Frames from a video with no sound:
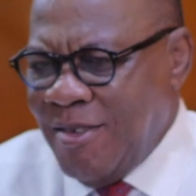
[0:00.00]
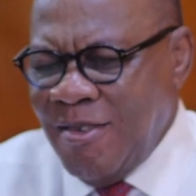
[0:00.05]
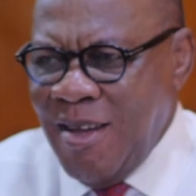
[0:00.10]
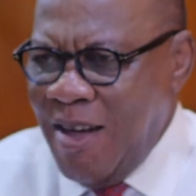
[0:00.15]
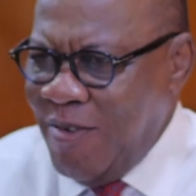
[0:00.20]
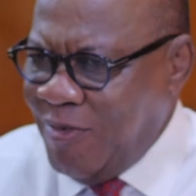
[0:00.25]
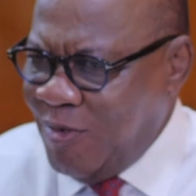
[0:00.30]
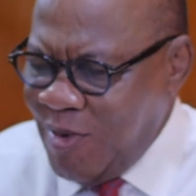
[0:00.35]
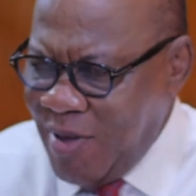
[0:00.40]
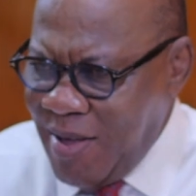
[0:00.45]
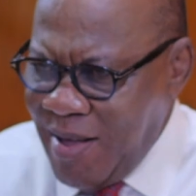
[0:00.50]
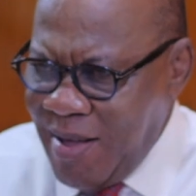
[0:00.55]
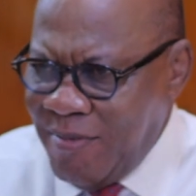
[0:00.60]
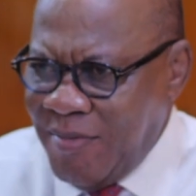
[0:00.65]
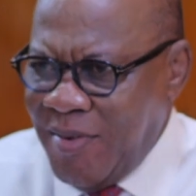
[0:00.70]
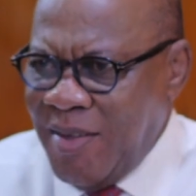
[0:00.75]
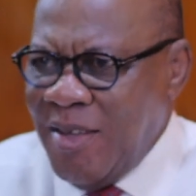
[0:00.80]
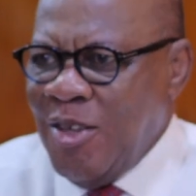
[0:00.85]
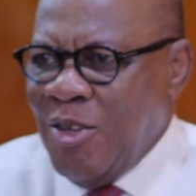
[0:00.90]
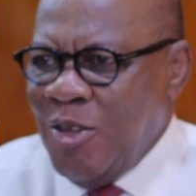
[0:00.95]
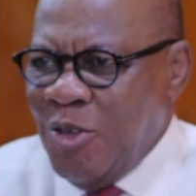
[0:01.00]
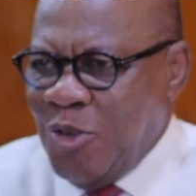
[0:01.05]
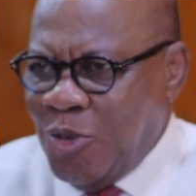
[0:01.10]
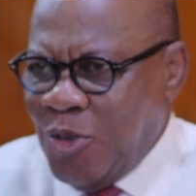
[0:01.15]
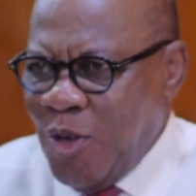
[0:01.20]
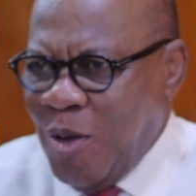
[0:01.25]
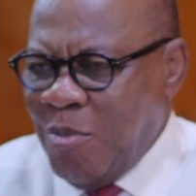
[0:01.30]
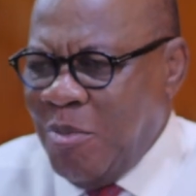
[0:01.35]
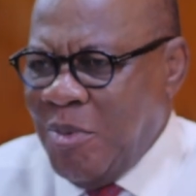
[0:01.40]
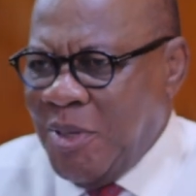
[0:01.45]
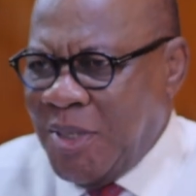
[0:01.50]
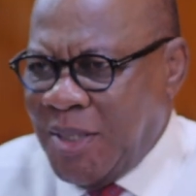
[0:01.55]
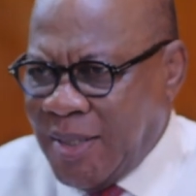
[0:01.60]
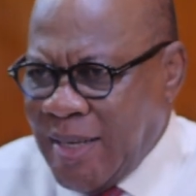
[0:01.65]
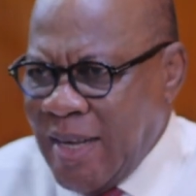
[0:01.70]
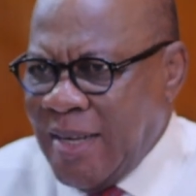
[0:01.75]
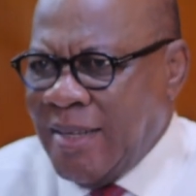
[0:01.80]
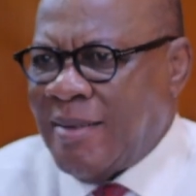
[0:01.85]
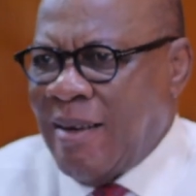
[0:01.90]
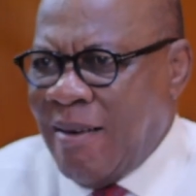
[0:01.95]
You have to have some
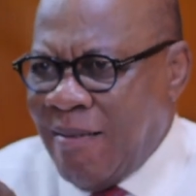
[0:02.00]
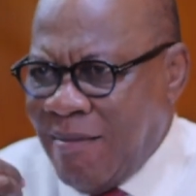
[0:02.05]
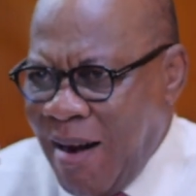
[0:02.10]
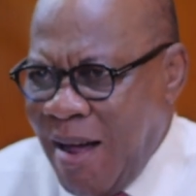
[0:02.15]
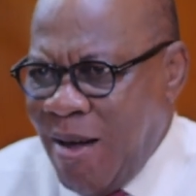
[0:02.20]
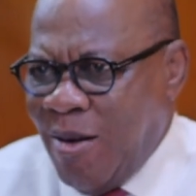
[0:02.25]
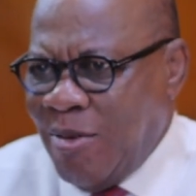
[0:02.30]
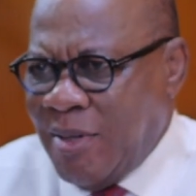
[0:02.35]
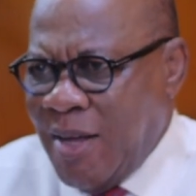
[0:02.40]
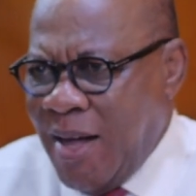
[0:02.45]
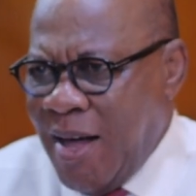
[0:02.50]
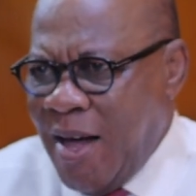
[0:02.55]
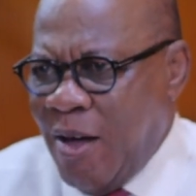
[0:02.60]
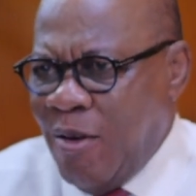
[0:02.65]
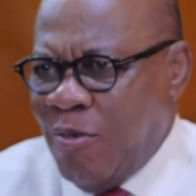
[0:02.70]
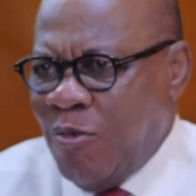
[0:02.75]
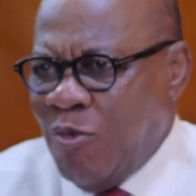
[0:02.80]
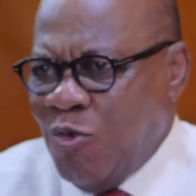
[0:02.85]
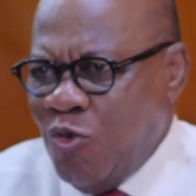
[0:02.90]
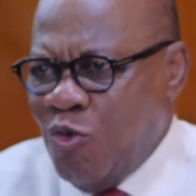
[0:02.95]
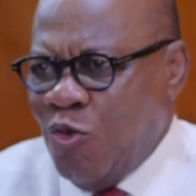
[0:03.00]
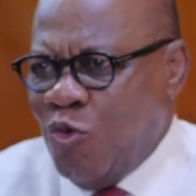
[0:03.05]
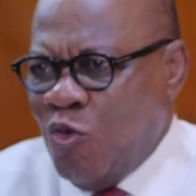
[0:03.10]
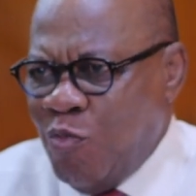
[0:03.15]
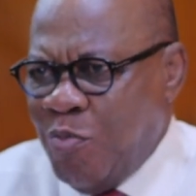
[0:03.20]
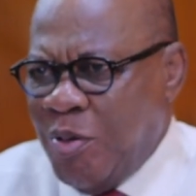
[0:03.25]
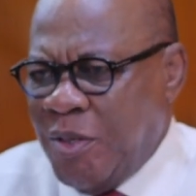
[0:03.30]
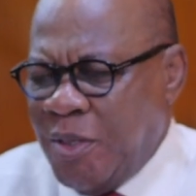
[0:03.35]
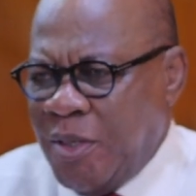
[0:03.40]
sense around how you do